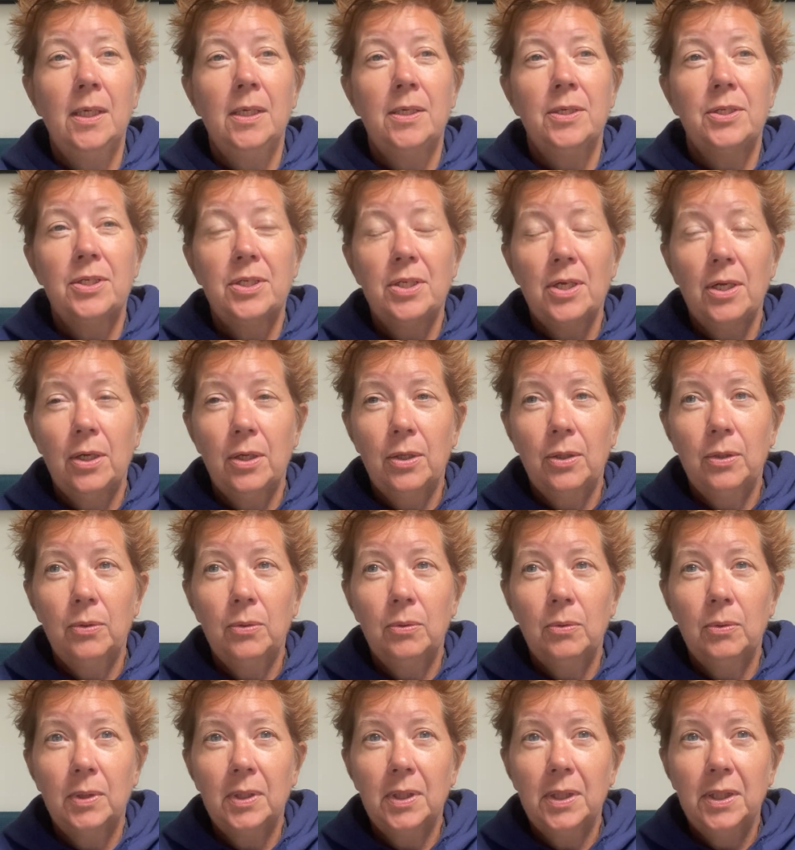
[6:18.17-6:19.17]

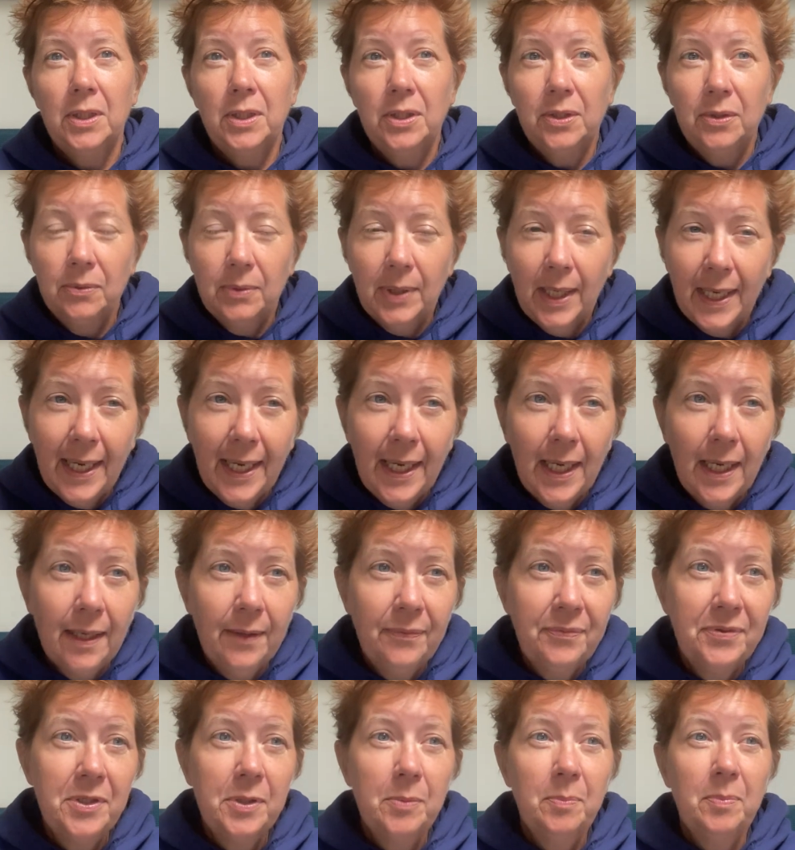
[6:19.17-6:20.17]
So you
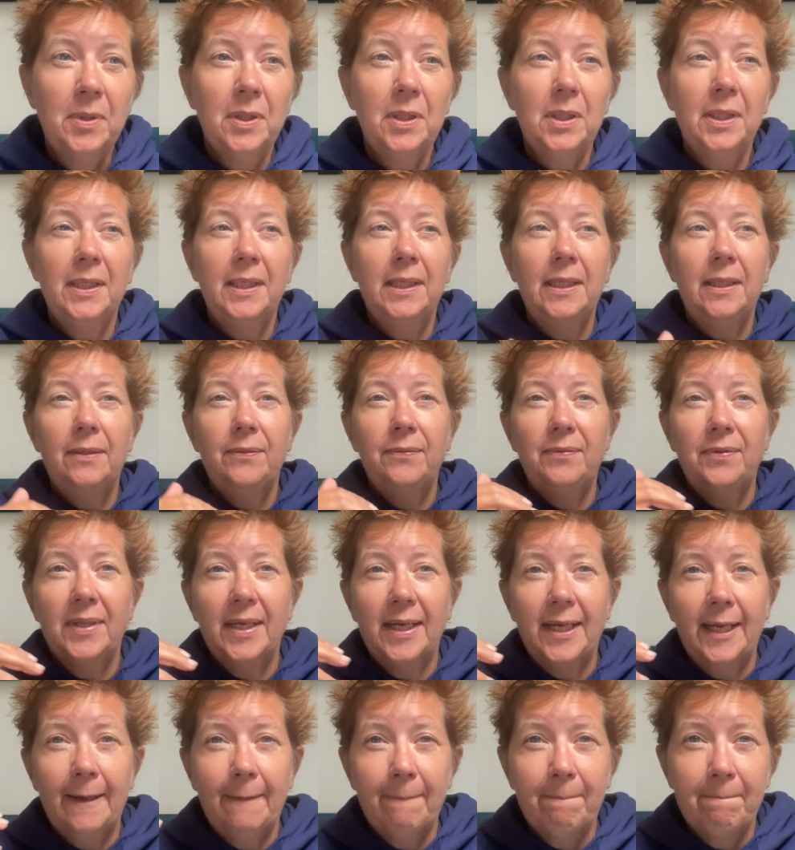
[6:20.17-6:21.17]
have to believe
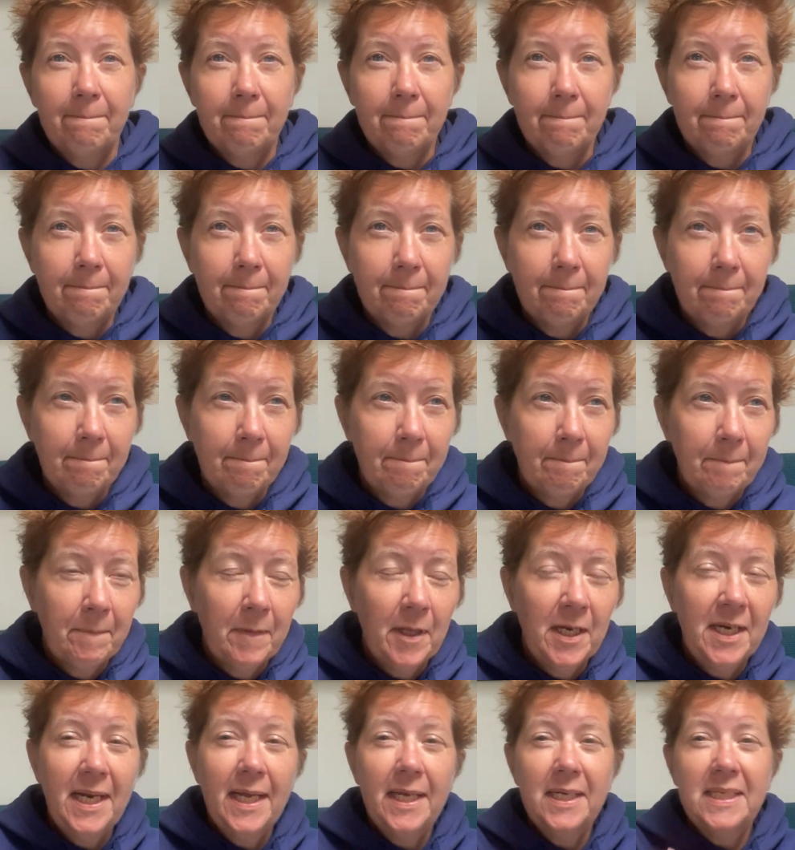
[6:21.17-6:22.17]
that
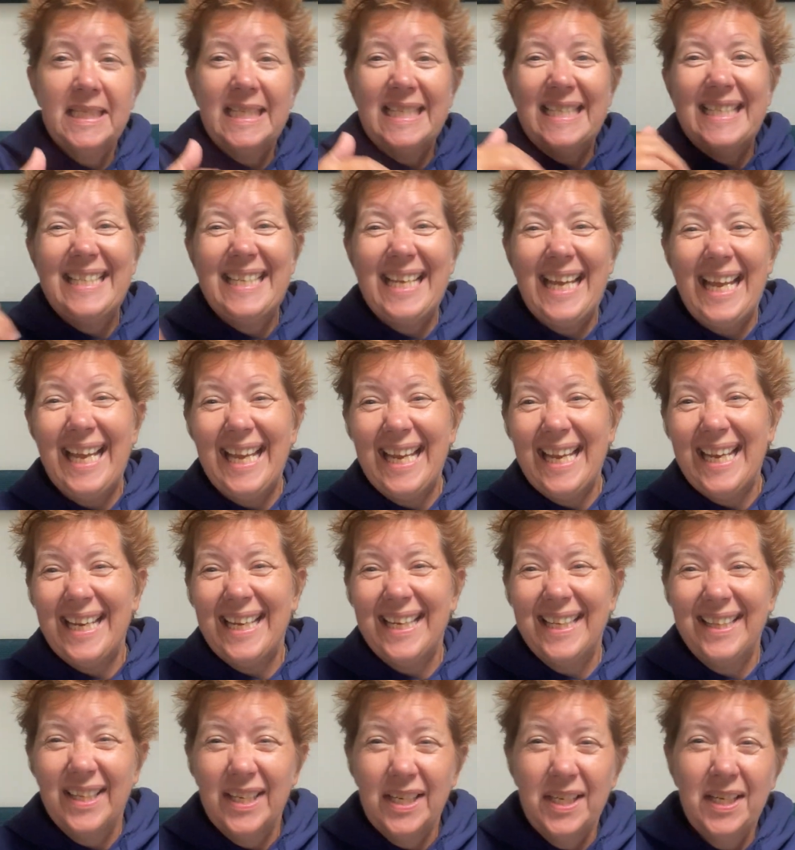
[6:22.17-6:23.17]
the next
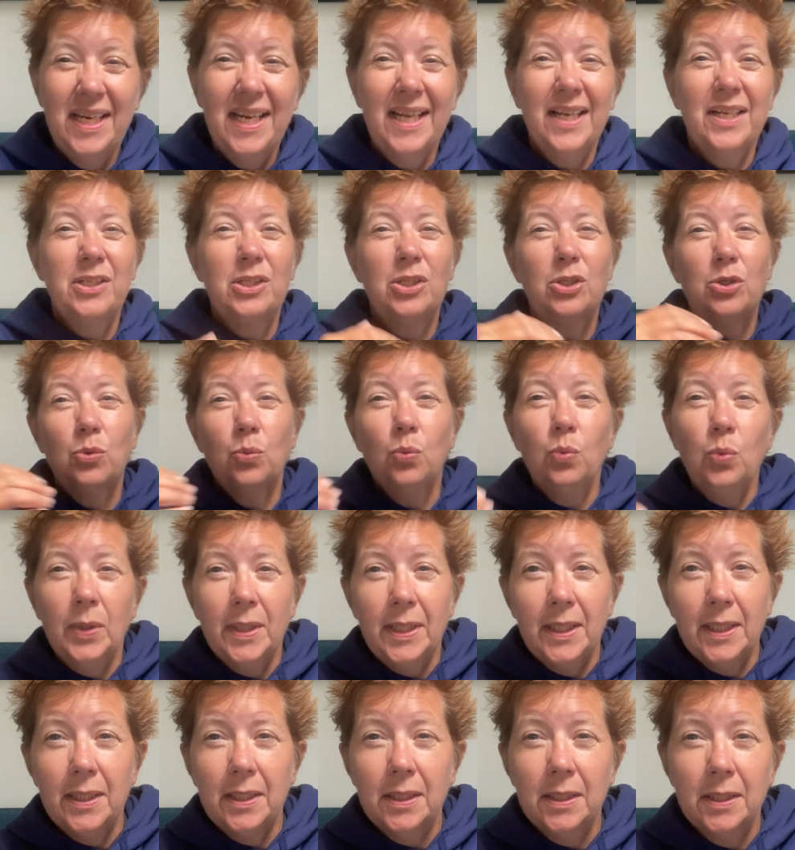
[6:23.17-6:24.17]
day, the next
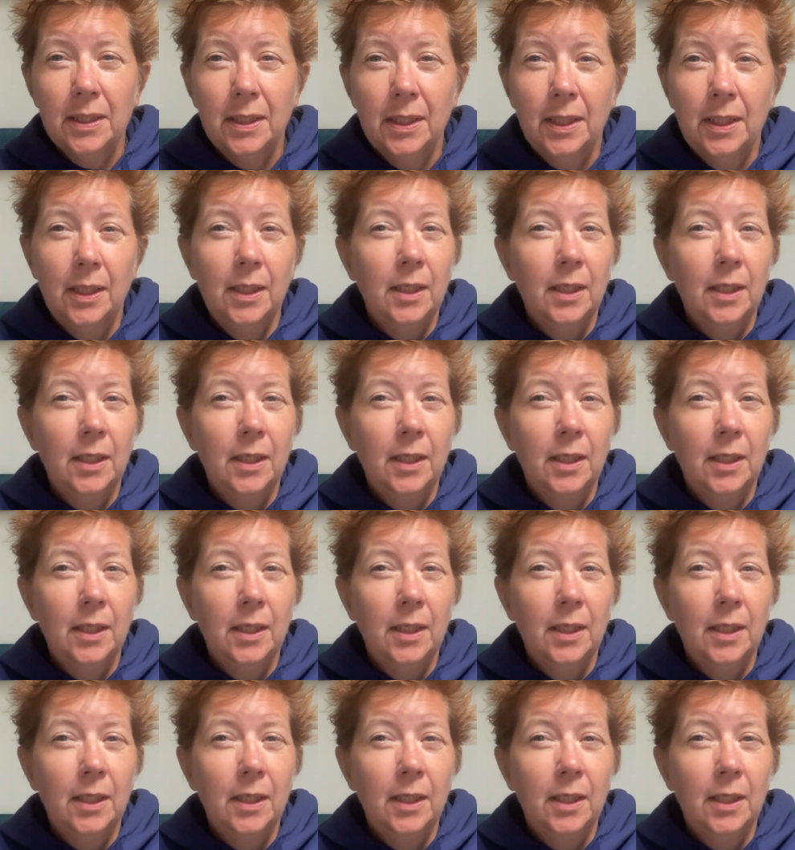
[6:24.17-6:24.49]
week,